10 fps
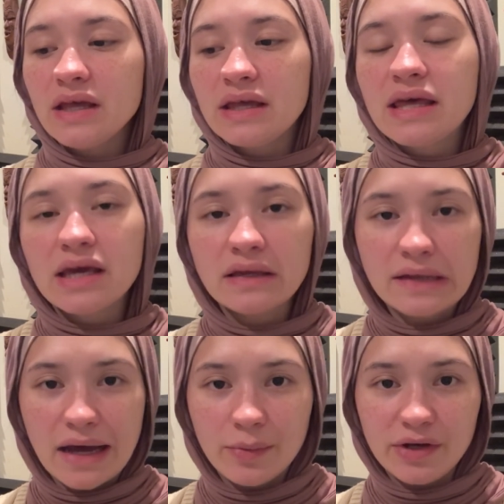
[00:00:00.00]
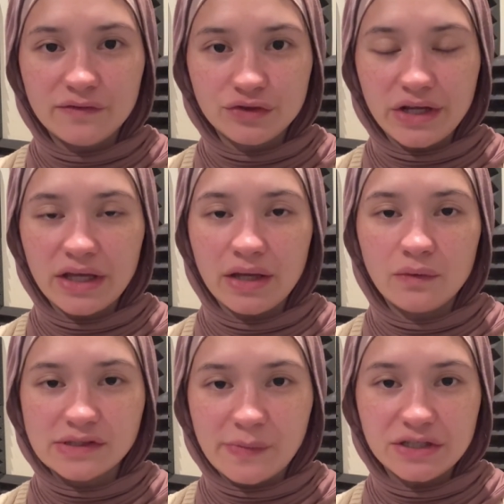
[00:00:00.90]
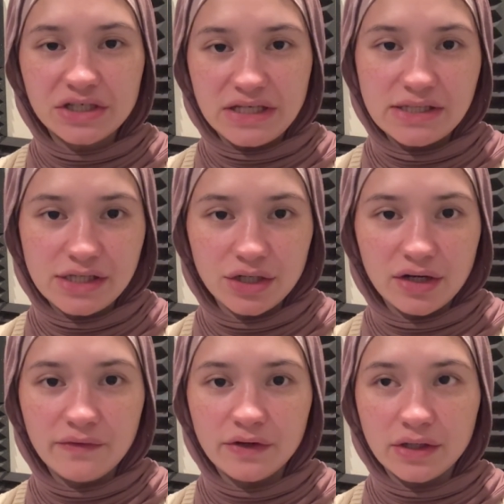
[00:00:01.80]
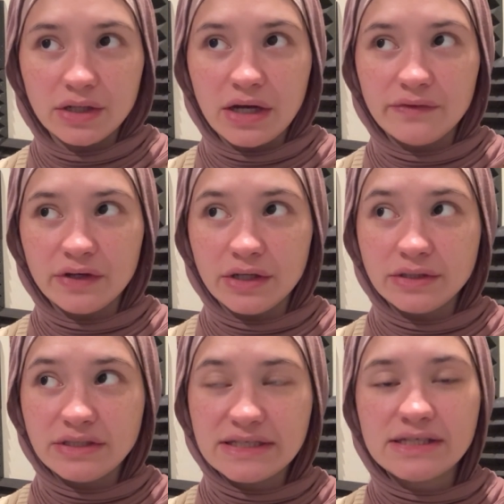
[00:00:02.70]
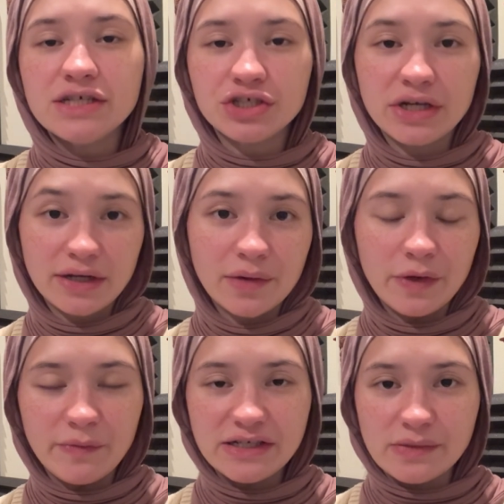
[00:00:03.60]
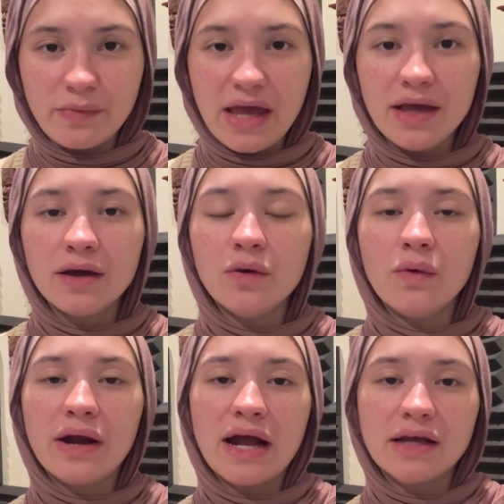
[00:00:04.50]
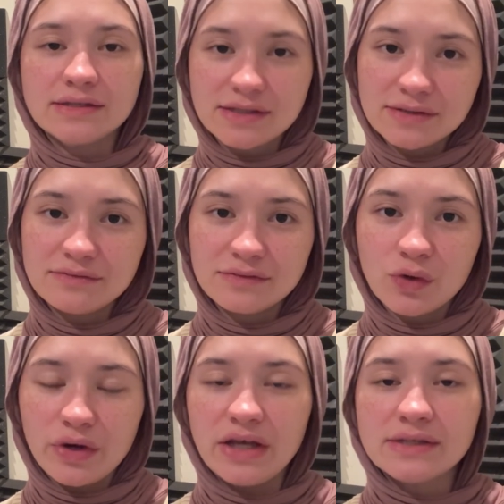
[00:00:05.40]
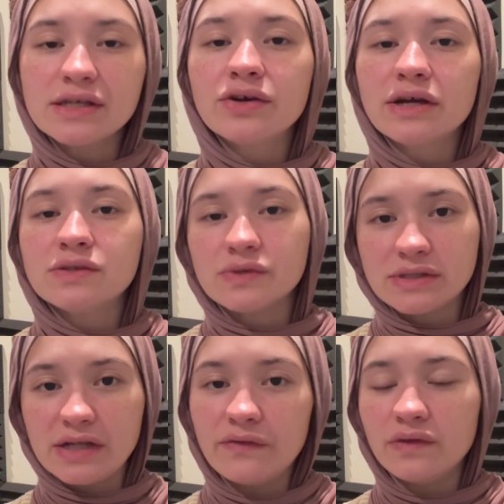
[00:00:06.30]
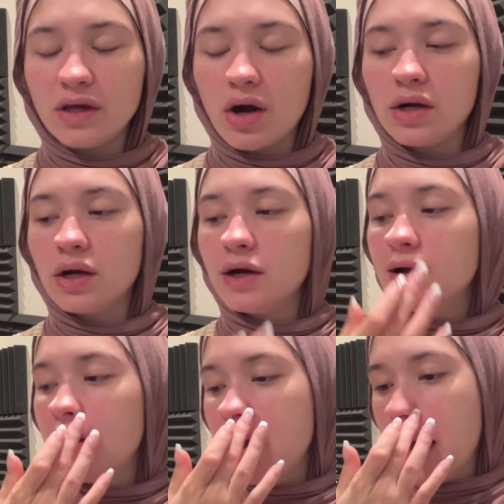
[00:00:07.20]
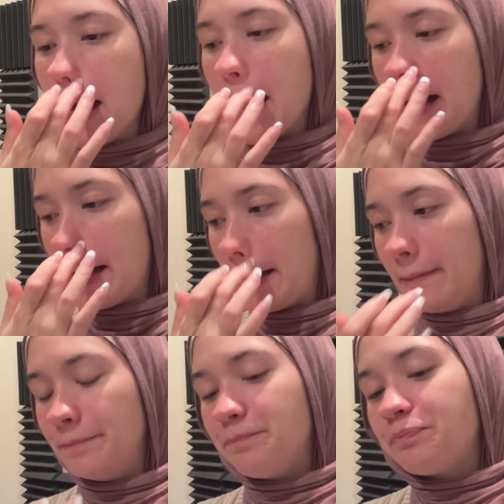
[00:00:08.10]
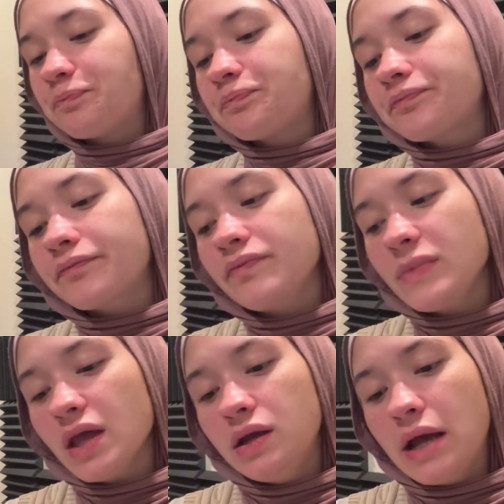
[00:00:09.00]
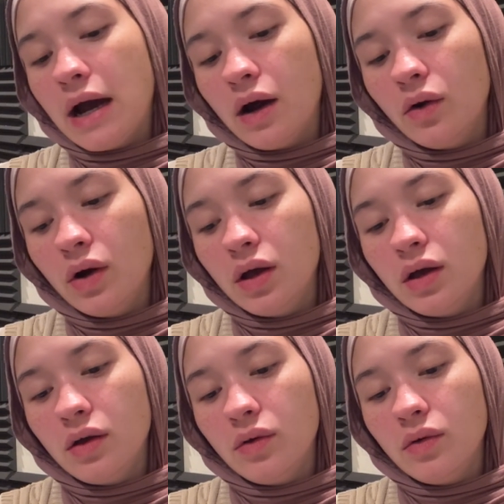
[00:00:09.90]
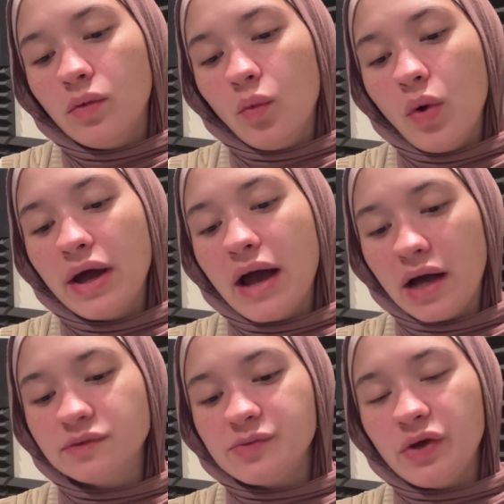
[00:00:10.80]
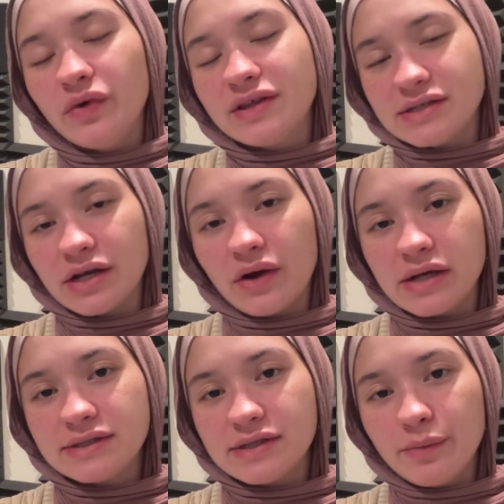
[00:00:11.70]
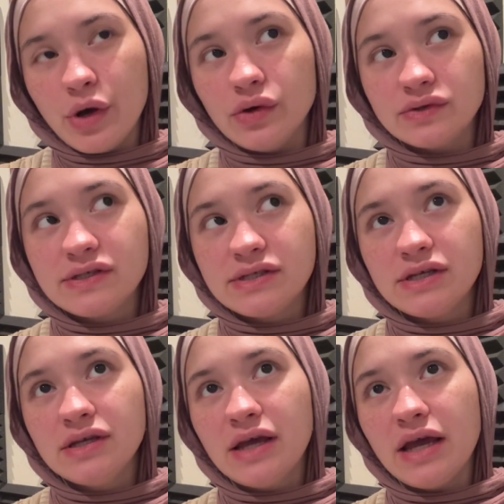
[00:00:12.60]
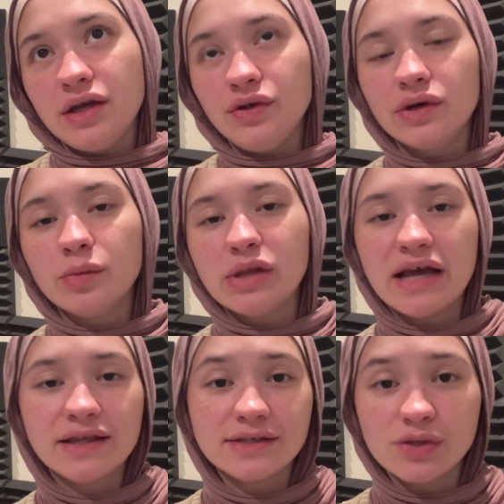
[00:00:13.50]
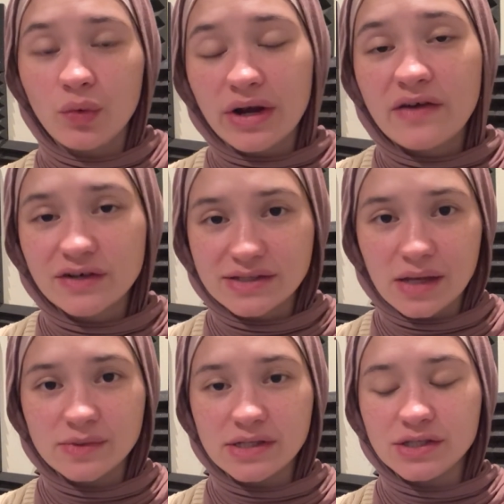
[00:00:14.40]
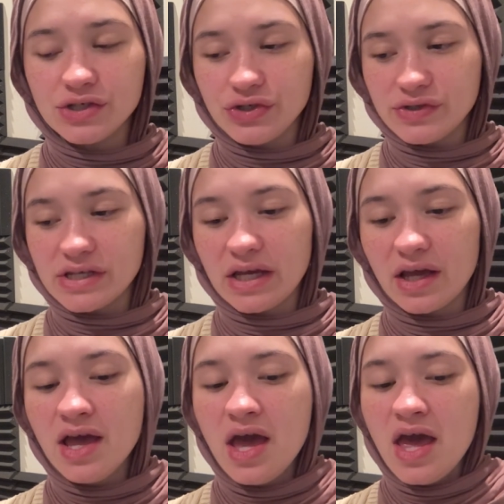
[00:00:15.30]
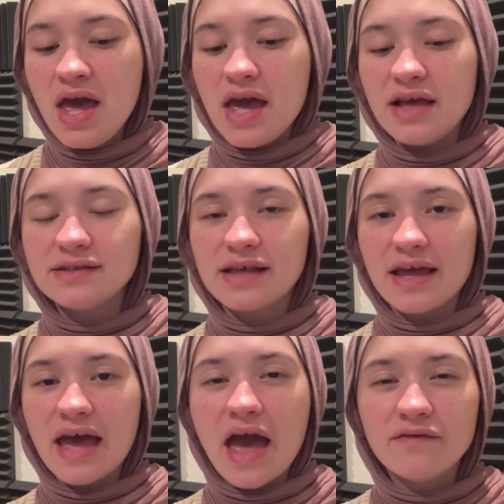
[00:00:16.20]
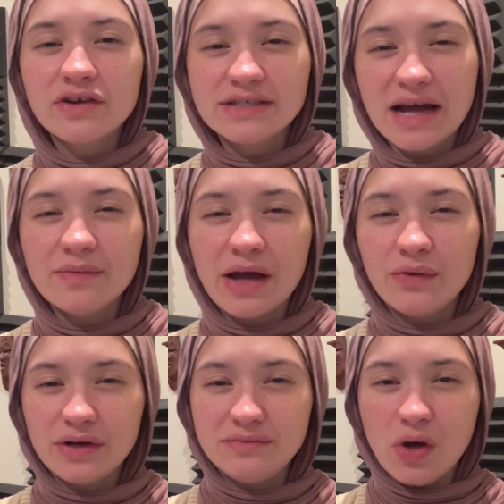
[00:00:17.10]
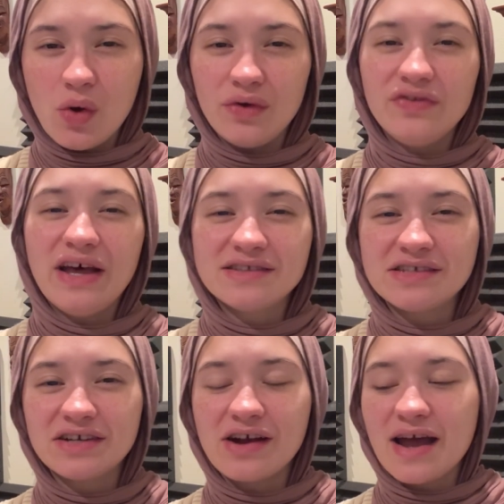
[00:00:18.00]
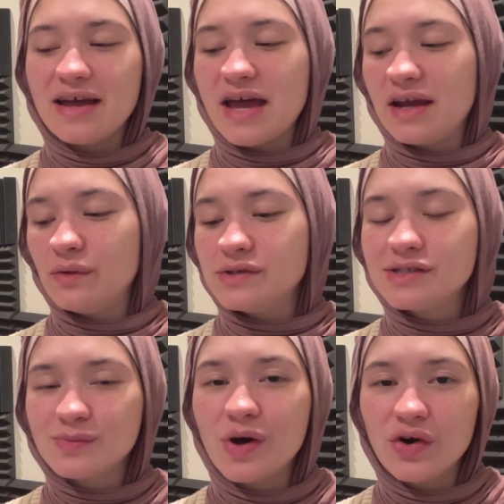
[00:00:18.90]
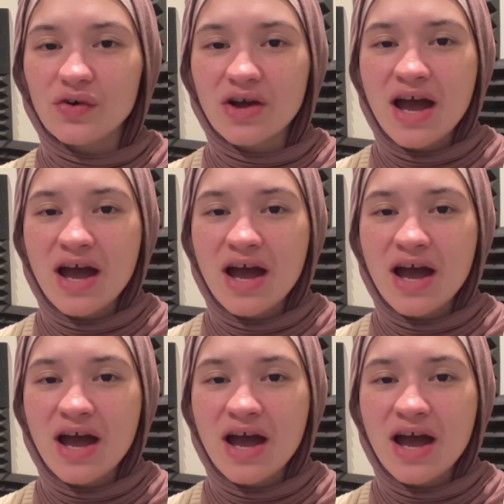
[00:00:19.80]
kicking the habit of drinking was much easier of a decision and commitment to make, whereas quitting cigarettes was definitely harder. Now, what helped me with cigarettes the most, and you can apply this to whatever substance you're using, is like every time I would hold that cigarette and I would smoke,